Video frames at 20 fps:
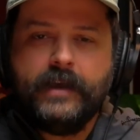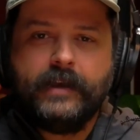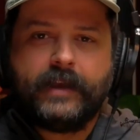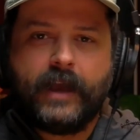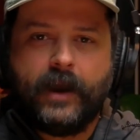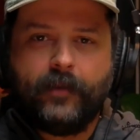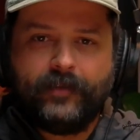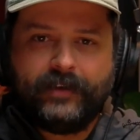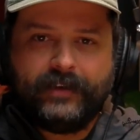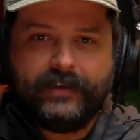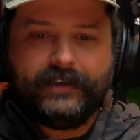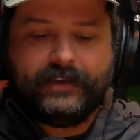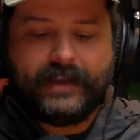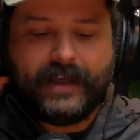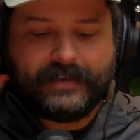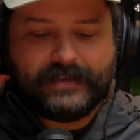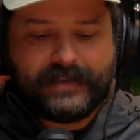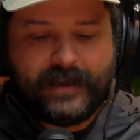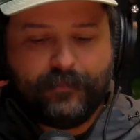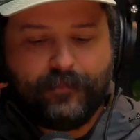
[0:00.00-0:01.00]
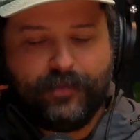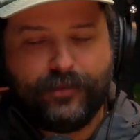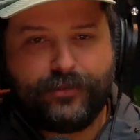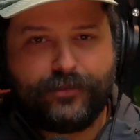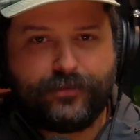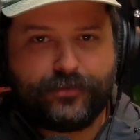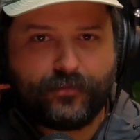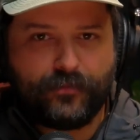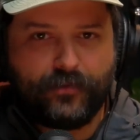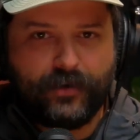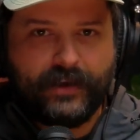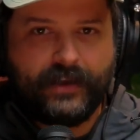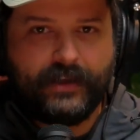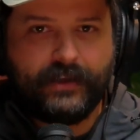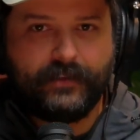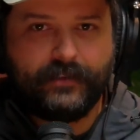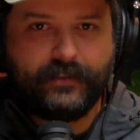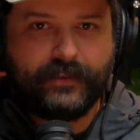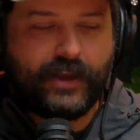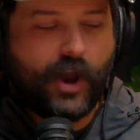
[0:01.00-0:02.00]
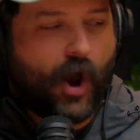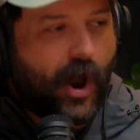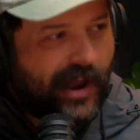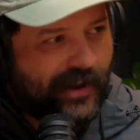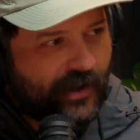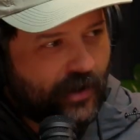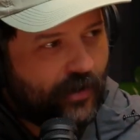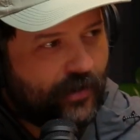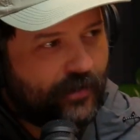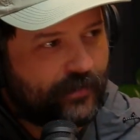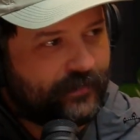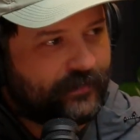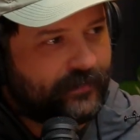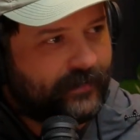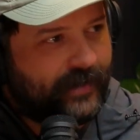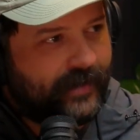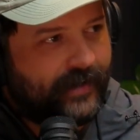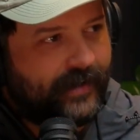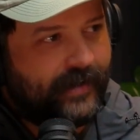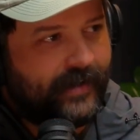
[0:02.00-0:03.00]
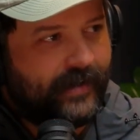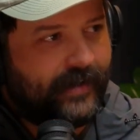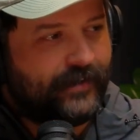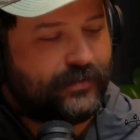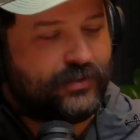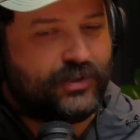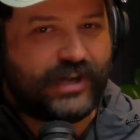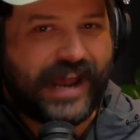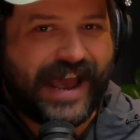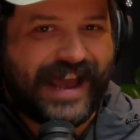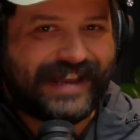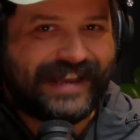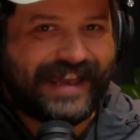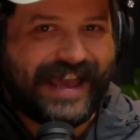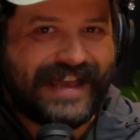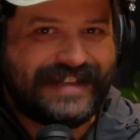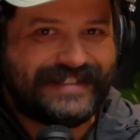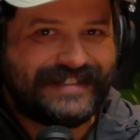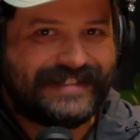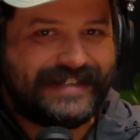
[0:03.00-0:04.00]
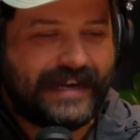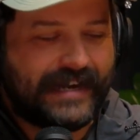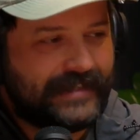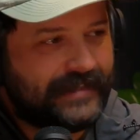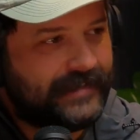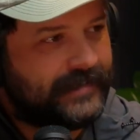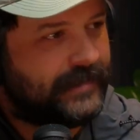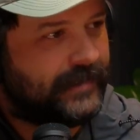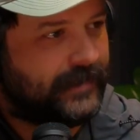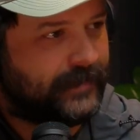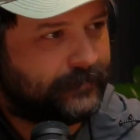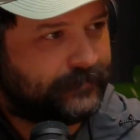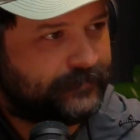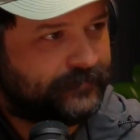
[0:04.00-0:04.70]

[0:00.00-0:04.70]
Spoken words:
Coming in at number 3, the icon, Jack and Daisy.